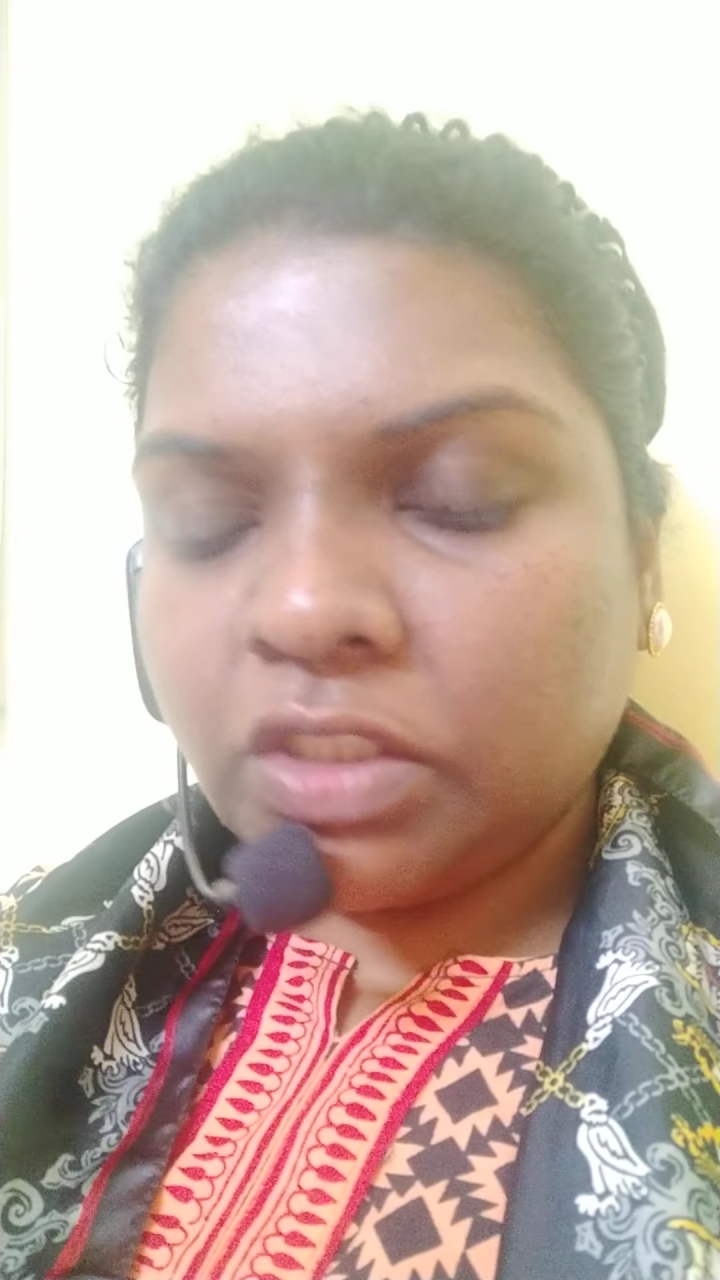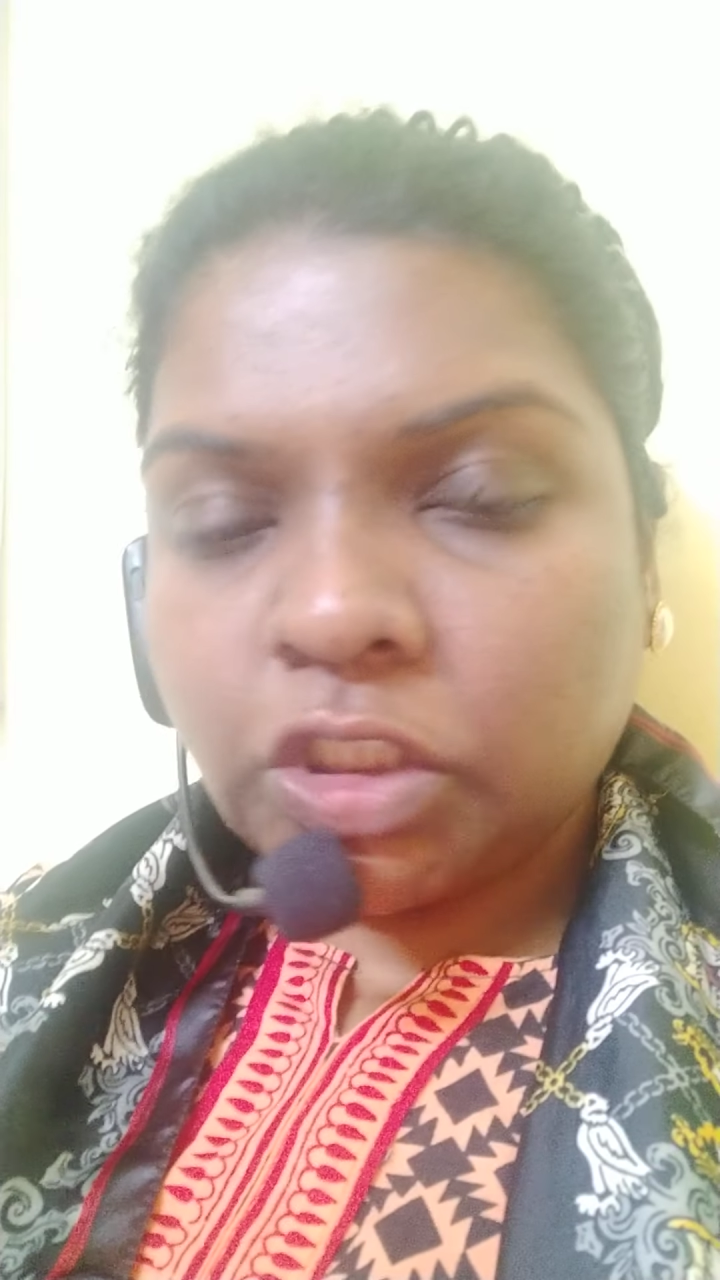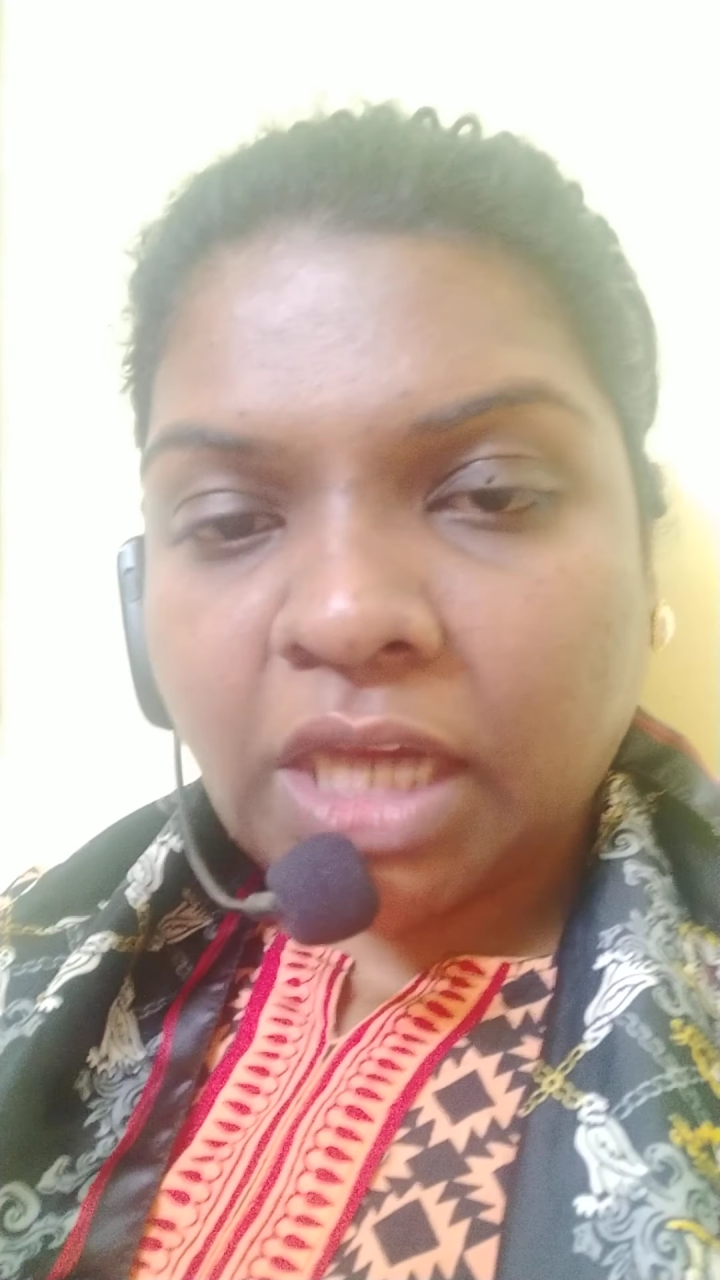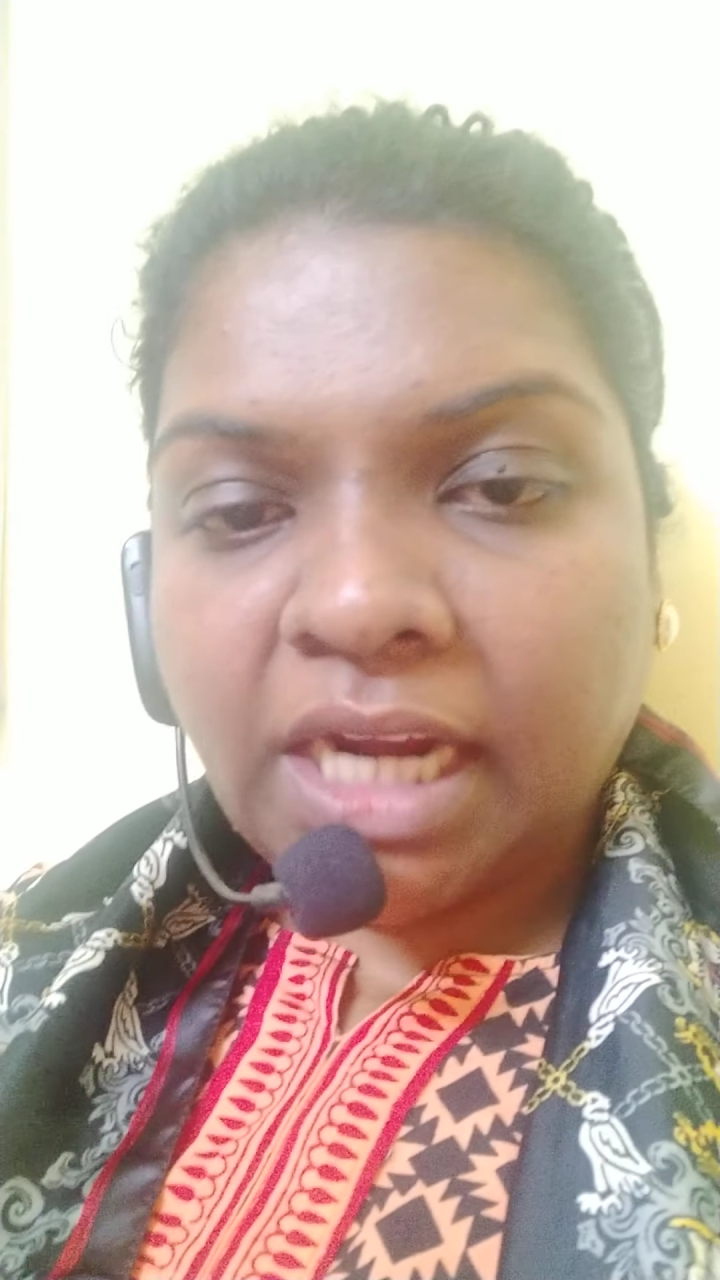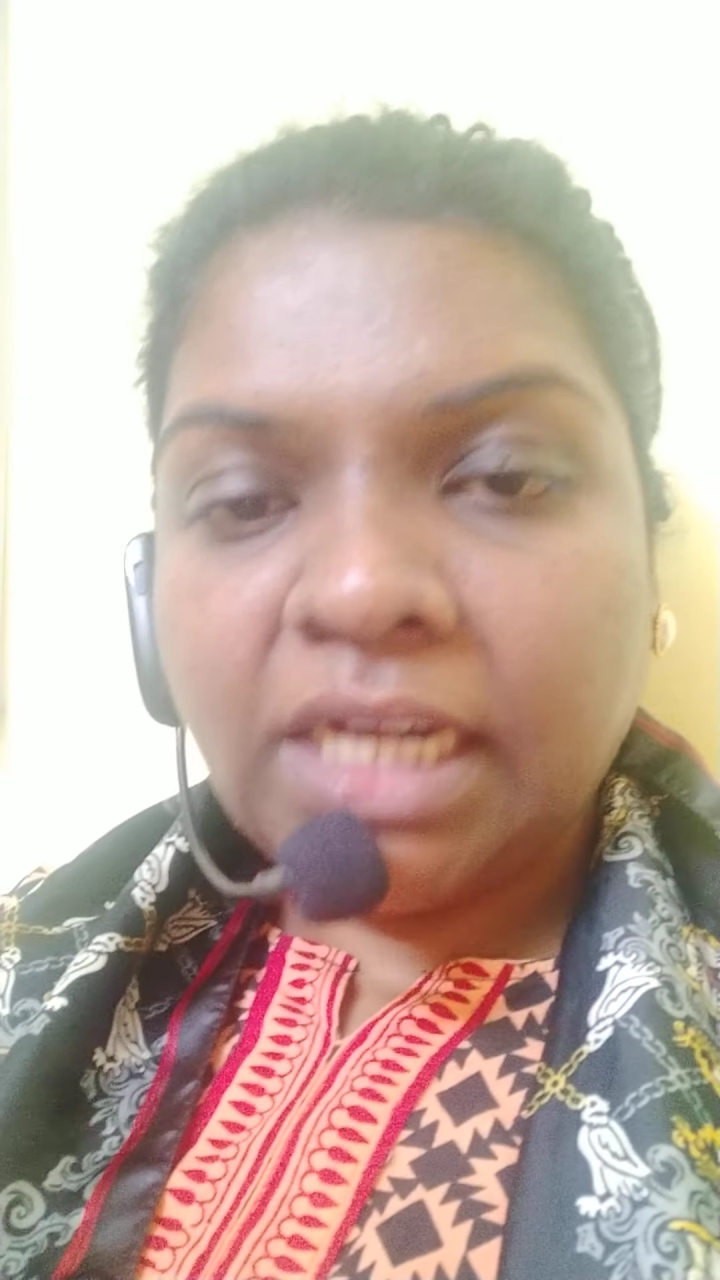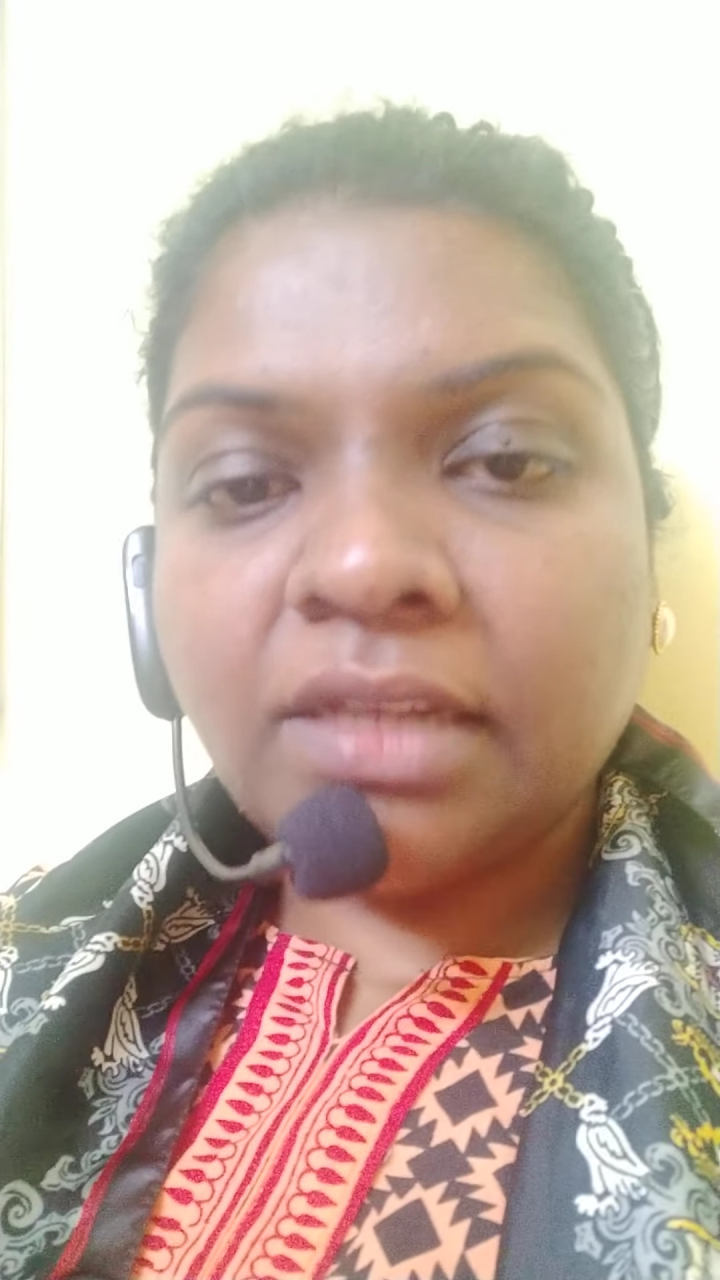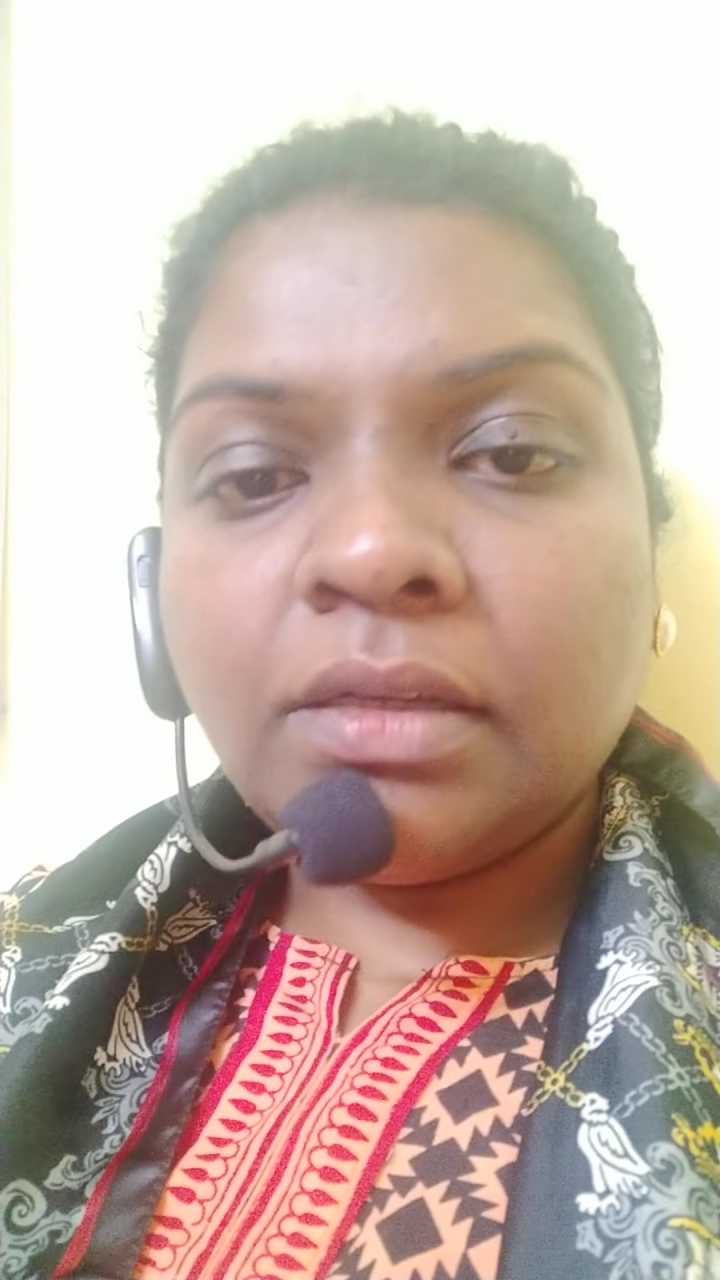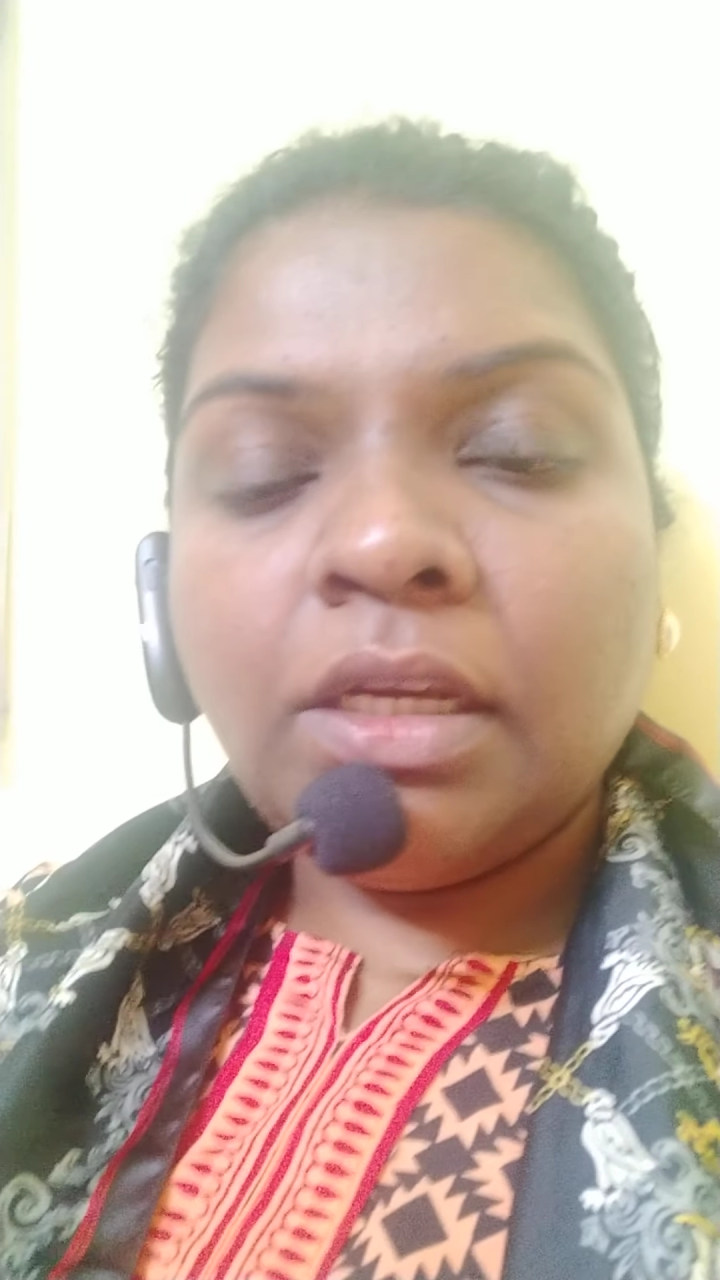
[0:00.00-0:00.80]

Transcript: child,